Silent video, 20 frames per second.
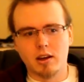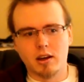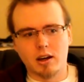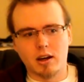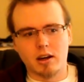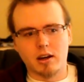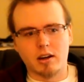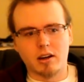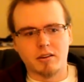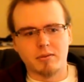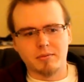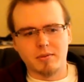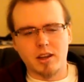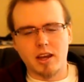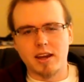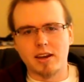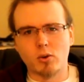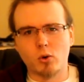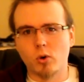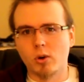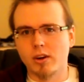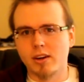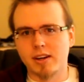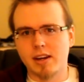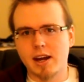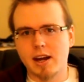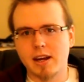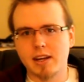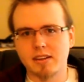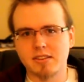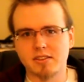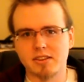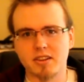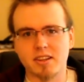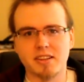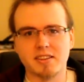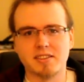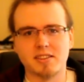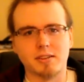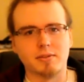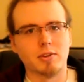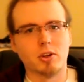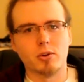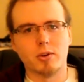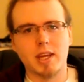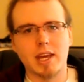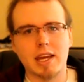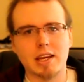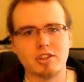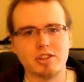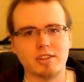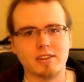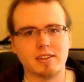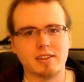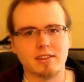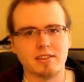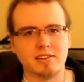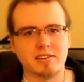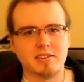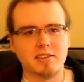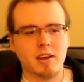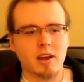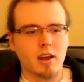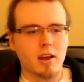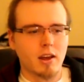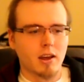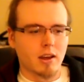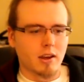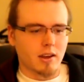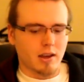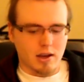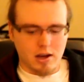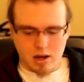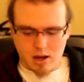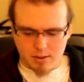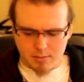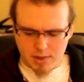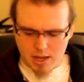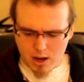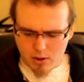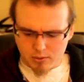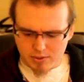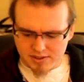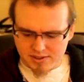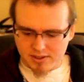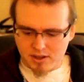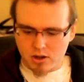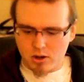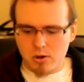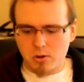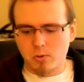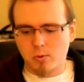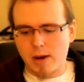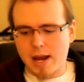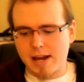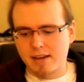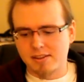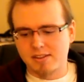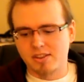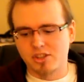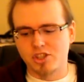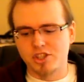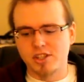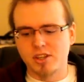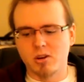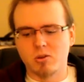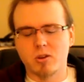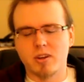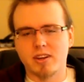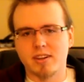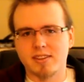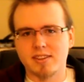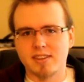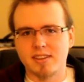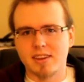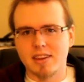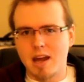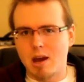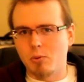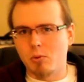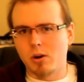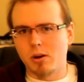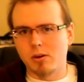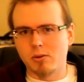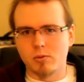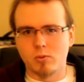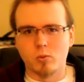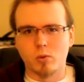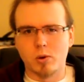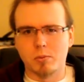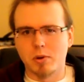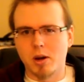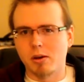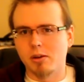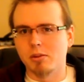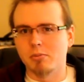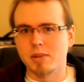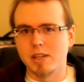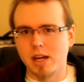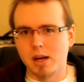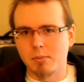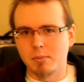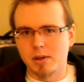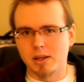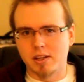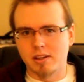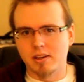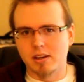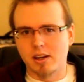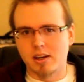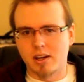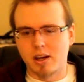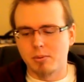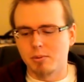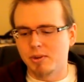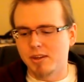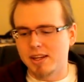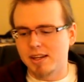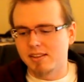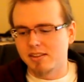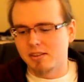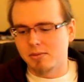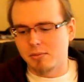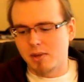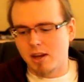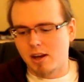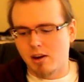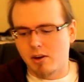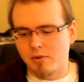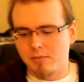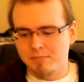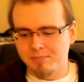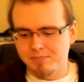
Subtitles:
and organize lists of locations. That one's called RAS GeoList, and that one will probably be up in a couple days from now.